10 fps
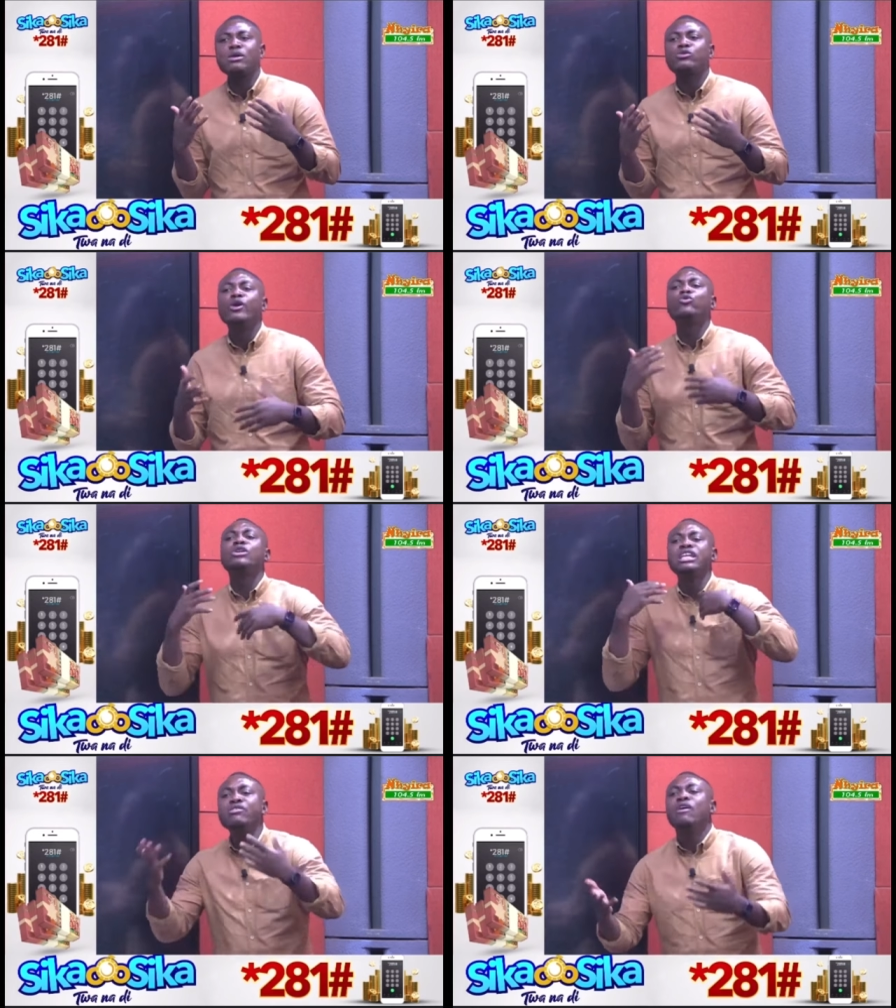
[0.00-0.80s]
going to
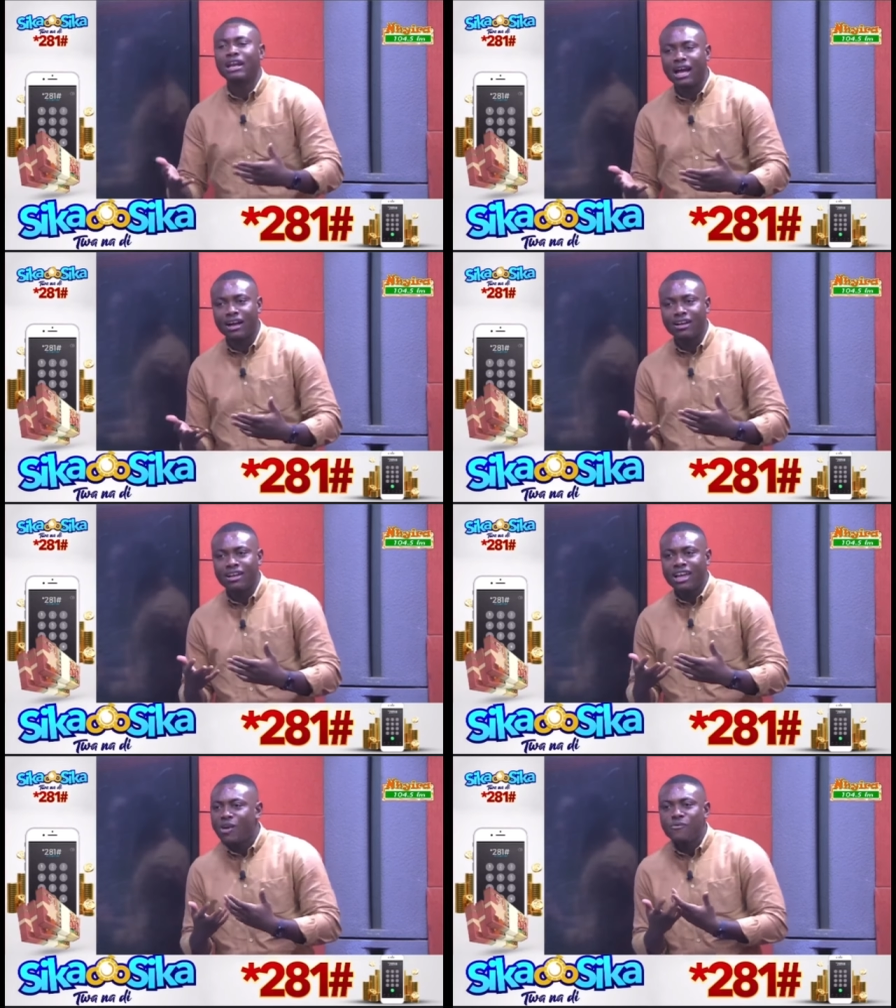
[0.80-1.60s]
leave? And
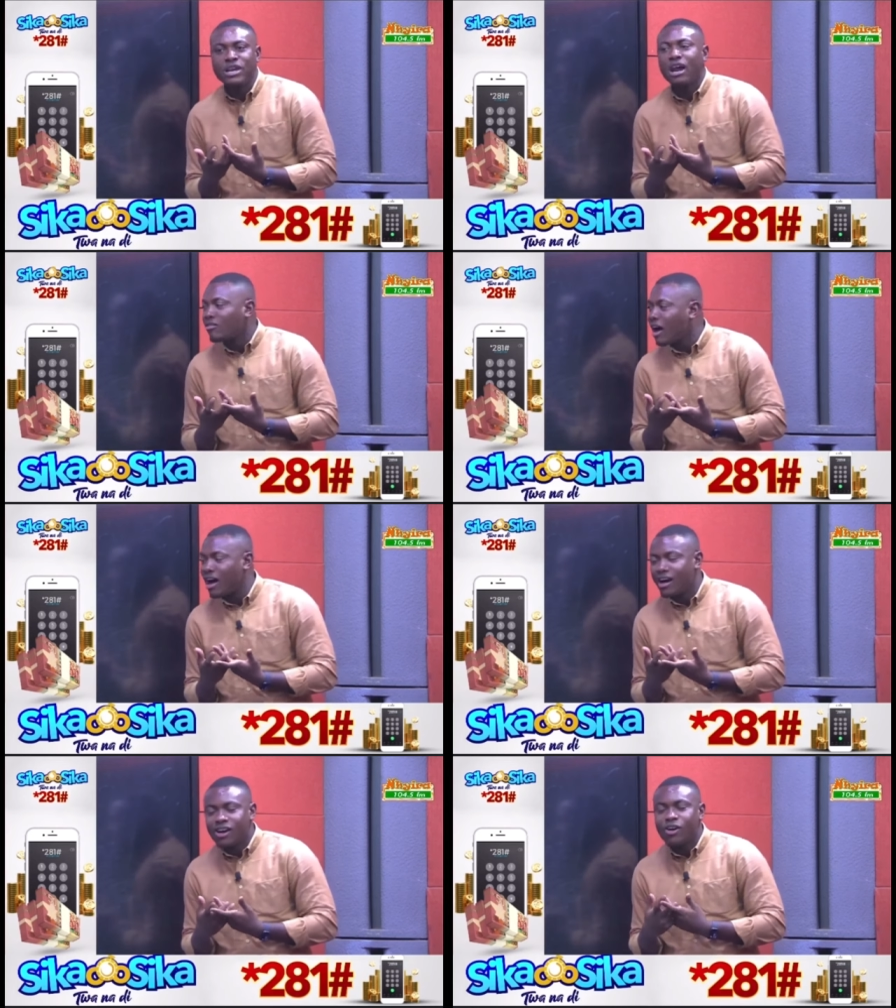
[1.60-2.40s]
if you know,
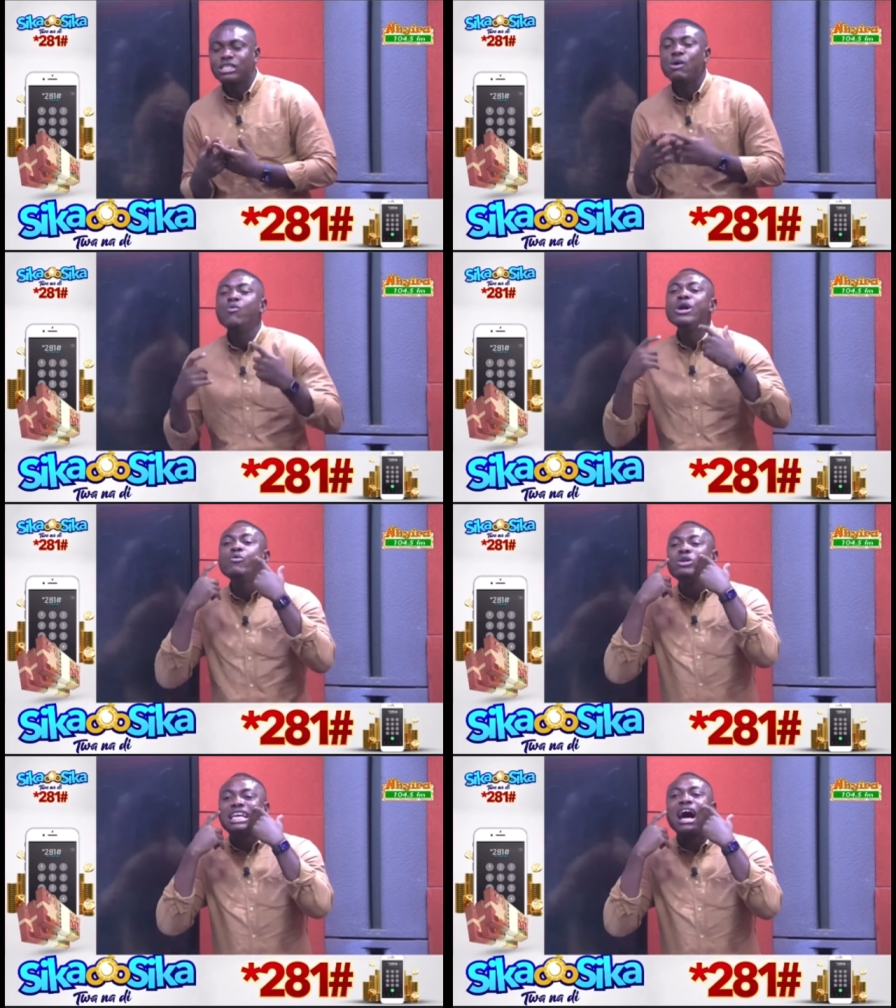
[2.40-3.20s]
I say, we
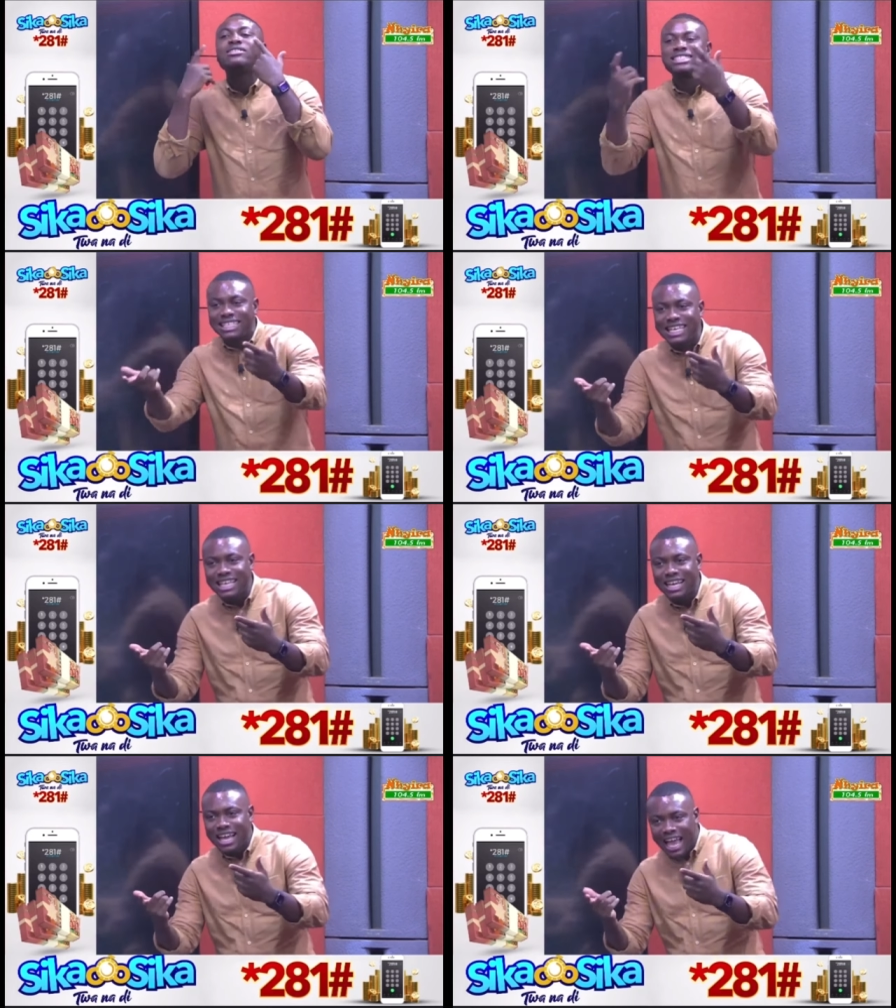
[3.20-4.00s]
shall see.
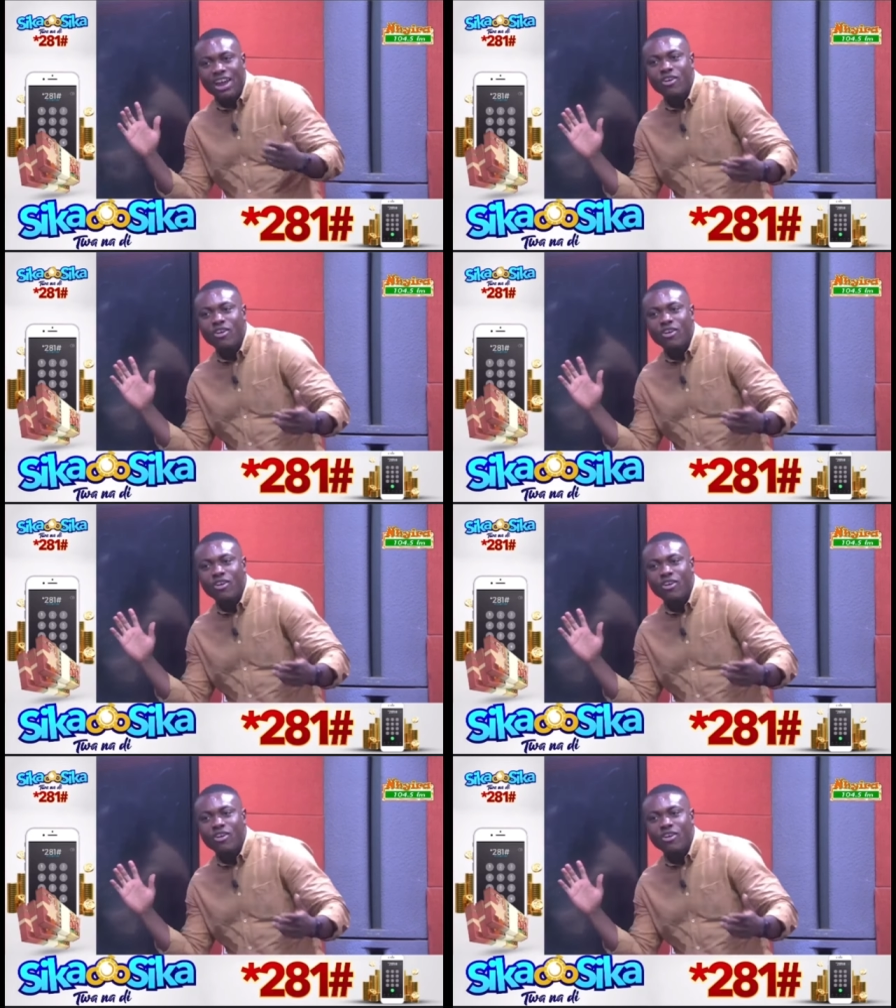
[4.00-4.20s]
And oh,